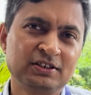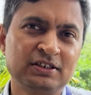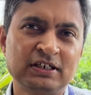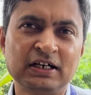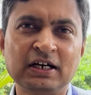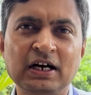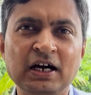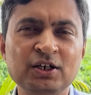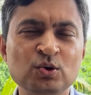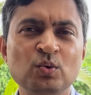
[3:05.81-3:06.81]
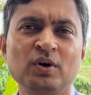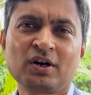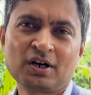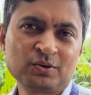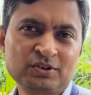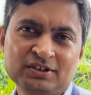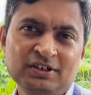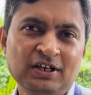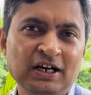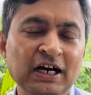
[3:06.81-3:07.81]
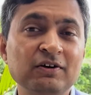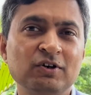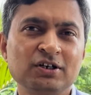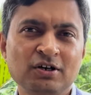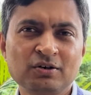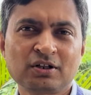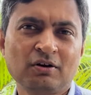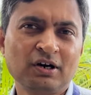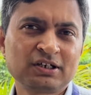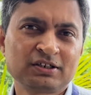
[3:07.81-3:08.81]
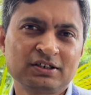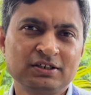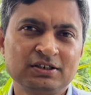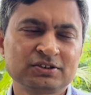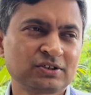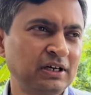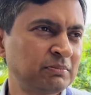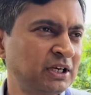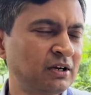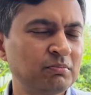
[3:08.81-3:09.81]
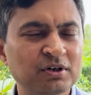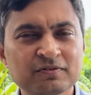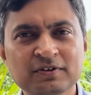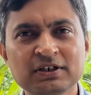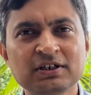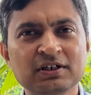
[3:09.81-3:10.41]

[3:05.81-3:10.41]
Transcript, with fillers: Yeah. Uh, I do work out. Okay. I work out a lot, uh, so I'm a little bit of a,